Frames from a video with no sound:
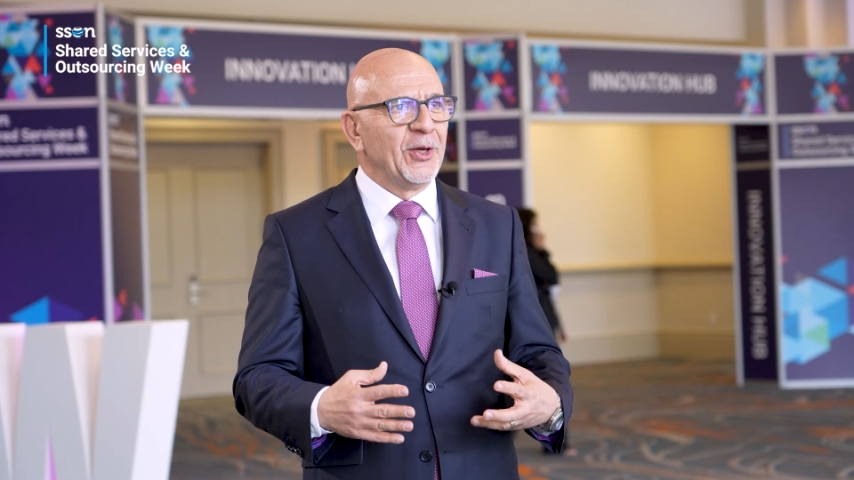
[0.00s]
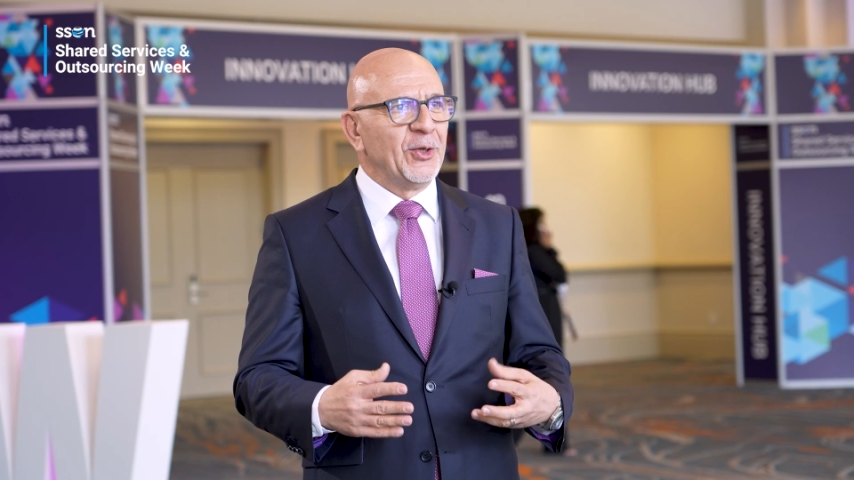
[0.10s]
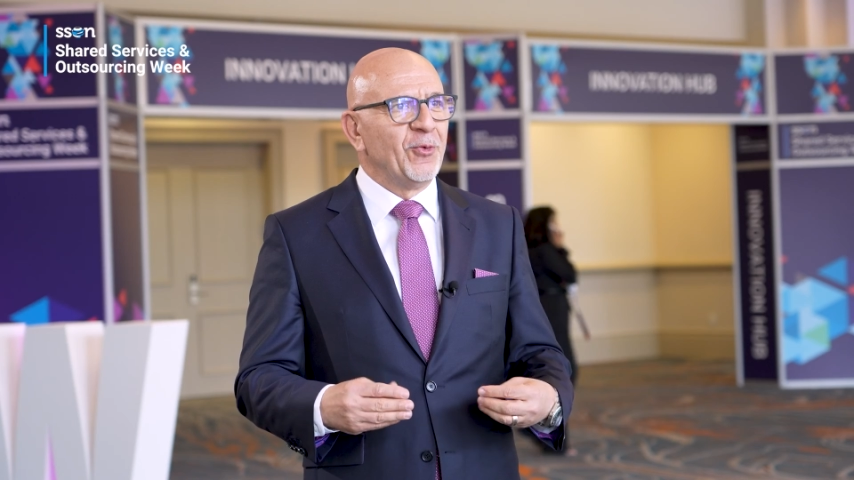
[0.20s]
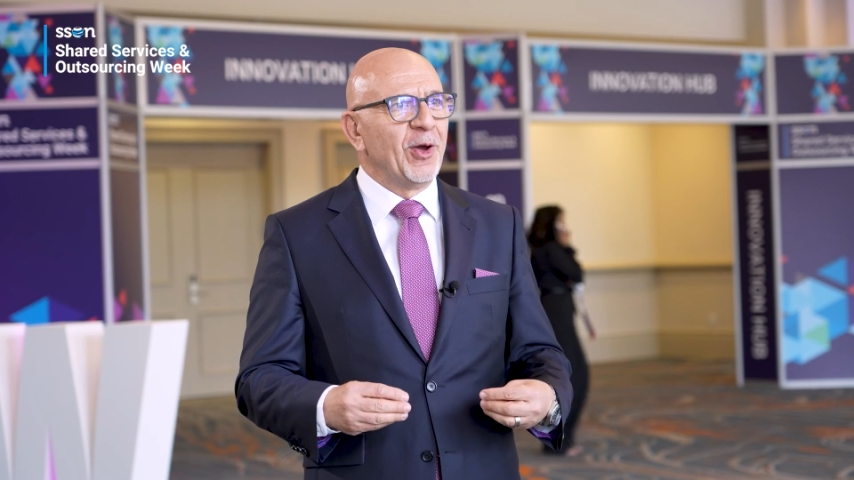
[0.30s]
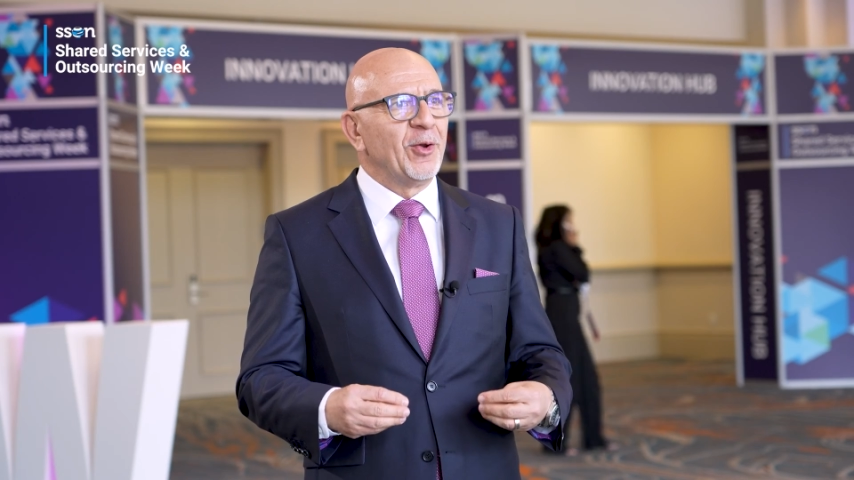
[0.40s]

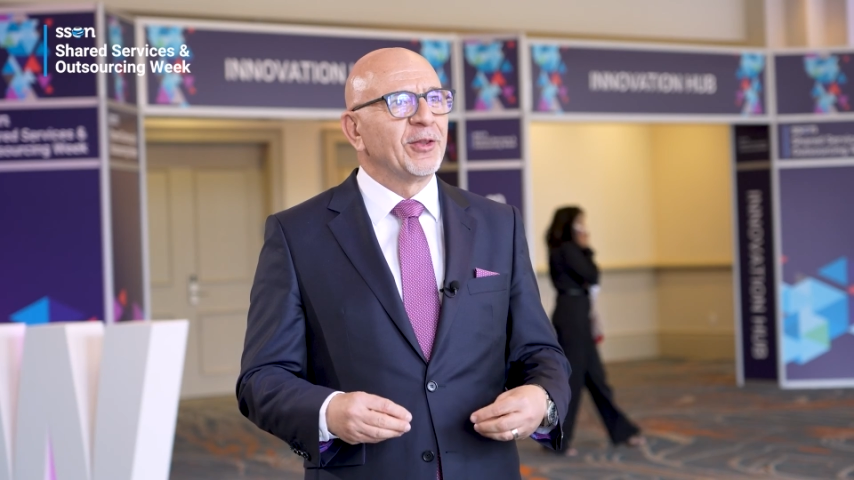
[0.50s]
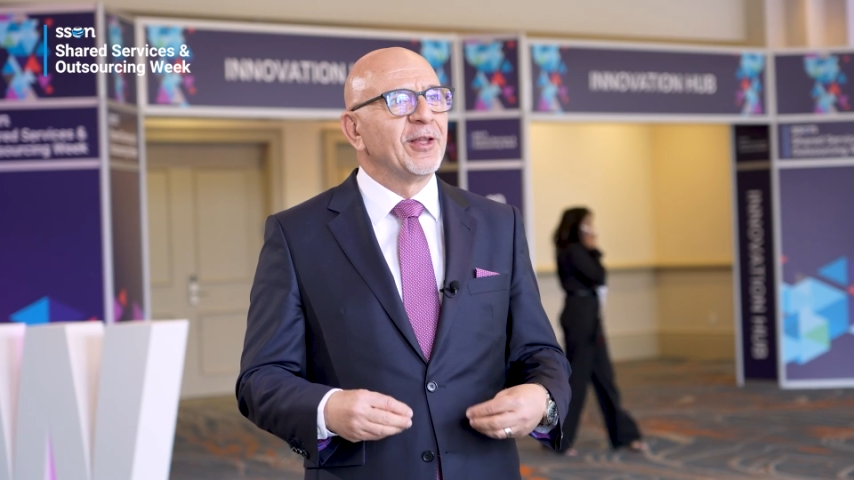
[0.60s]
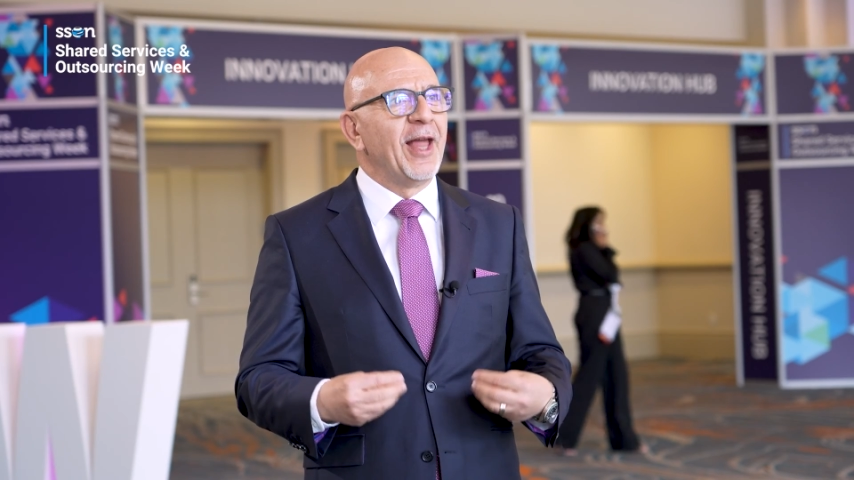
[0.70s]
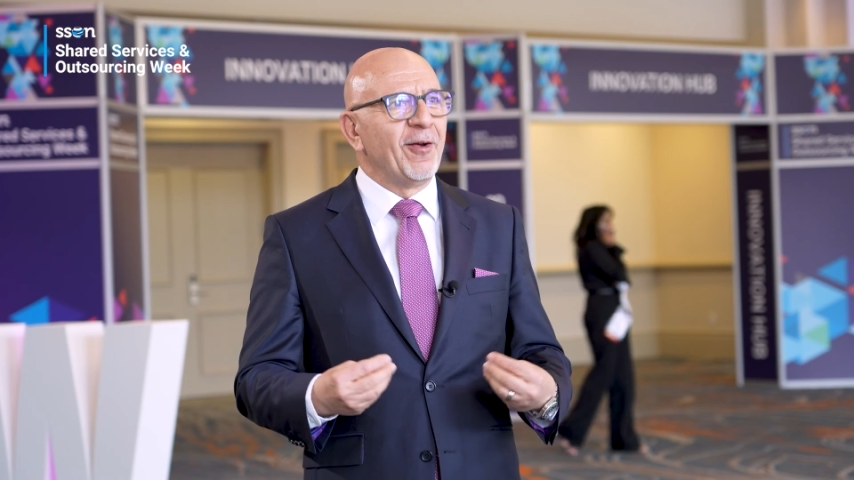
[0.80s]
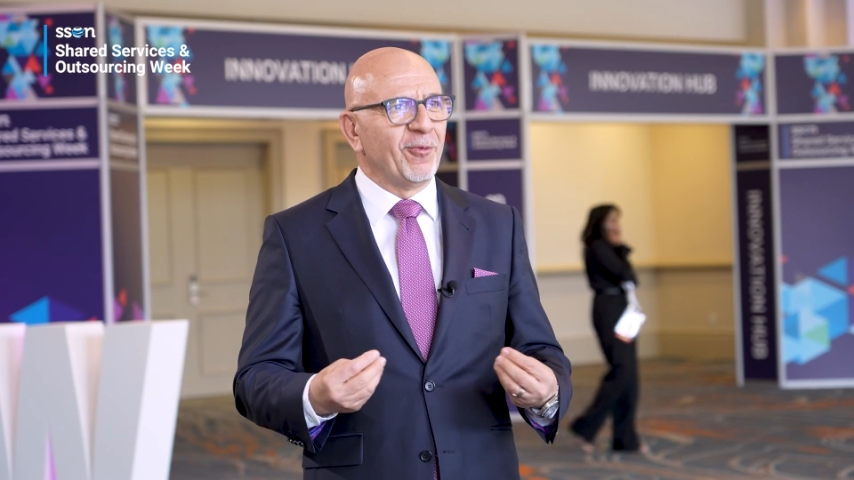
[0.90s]
You are not
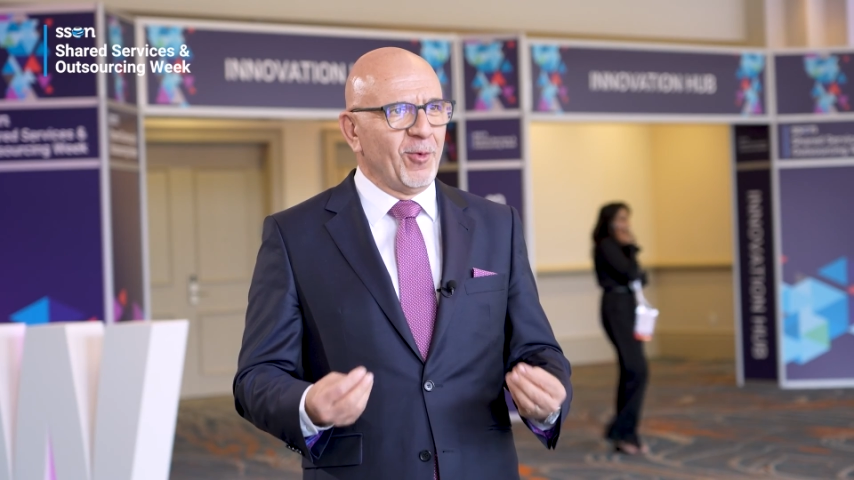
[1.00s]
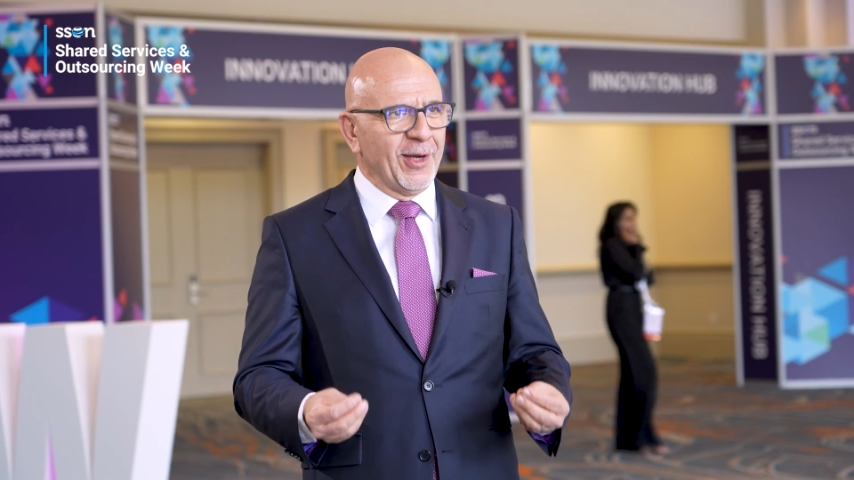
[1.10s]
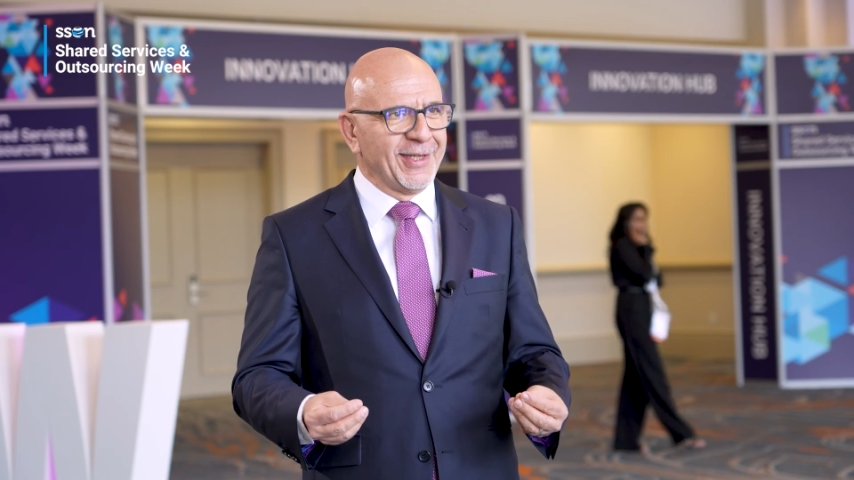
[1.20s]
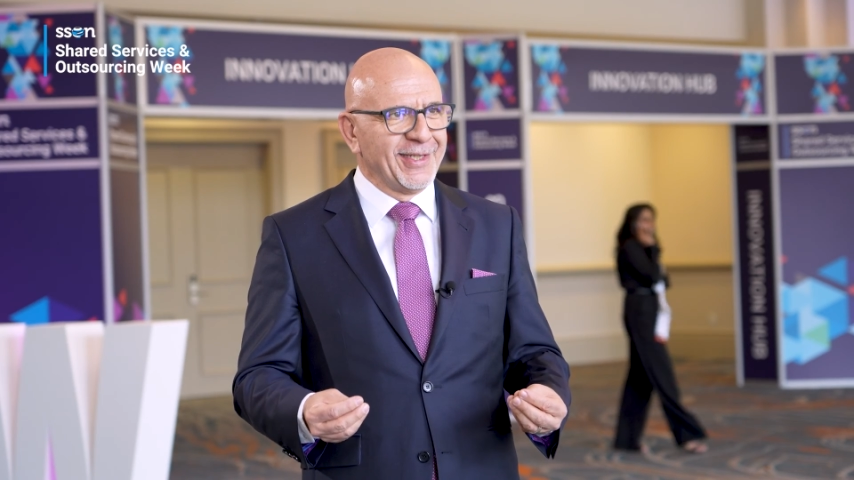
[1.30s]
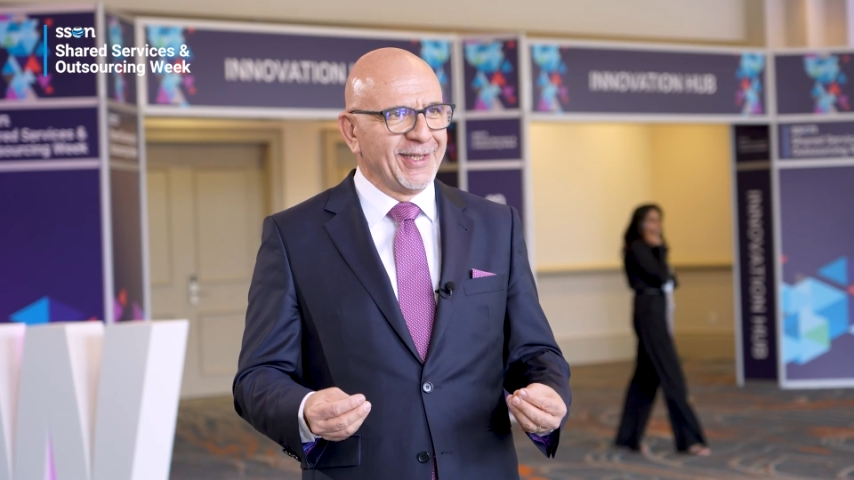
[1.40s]
the loved one.